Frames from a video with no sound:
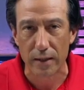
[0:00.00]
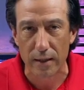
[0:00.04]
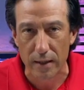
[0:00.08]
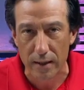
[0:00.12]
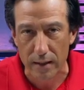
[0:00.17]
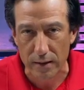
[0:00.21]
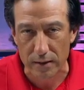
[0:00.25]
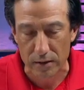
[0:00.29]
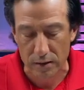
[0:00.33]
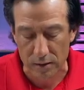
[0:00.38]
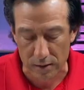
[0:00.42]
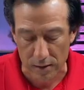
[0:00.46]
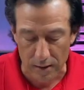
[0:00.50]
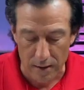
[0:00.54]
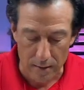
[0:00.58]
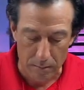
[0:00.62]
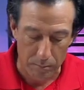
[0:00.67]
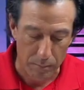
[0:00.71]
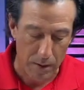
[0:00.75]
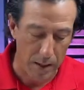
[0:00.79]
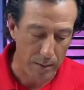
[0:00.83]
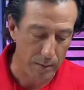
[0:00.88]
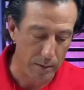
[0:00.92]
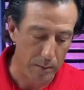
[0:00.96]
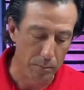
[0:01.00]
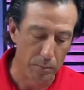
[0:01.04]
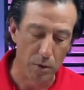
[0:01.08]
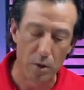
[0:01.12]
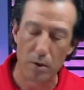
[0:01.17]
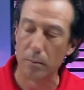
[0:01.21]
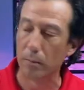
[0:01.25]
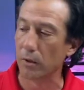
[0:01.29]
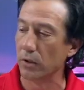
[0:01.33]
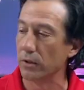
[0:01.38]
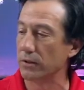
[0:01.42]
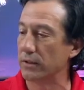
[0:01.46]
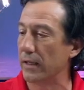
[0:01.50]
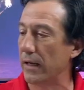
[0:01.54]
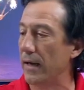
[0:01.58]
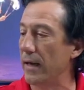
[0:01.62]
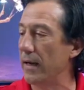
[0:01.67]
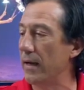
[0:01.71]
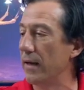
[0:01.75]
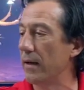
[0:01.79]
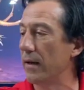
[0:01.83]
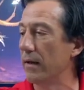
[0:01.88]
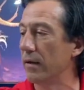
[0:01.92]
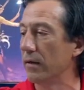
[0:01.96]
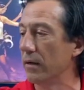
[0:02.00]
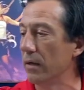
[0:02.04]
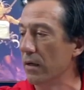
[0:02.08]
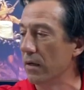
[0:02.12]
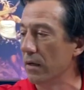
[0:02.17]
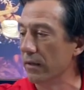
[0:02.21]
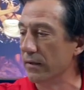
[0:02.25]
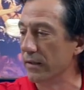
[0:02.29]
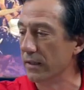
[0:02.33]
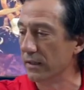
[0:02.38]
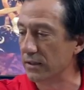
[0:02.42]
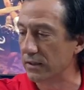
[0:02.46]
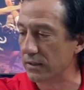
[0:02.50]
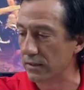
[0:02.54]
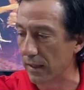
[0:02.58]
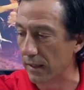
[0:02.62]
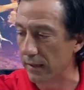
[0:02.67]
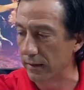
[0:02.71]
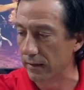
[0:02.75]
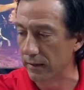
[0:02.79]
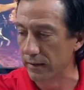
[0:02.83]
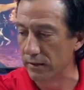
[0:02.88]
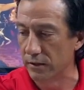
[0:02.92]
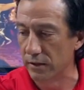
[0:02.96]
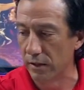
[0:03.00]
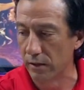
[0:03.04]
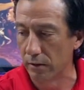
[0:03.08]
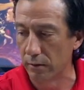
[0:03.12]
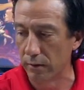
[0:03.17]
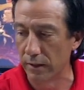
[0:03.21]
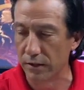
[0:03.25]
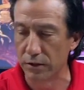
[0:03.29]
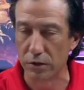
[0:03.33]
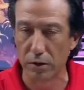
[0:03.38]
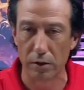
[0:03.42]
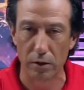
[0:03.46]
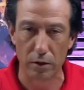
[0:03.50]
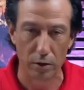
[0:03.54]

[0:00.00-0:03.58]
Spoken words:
X, baby boomers, and the silent generation, our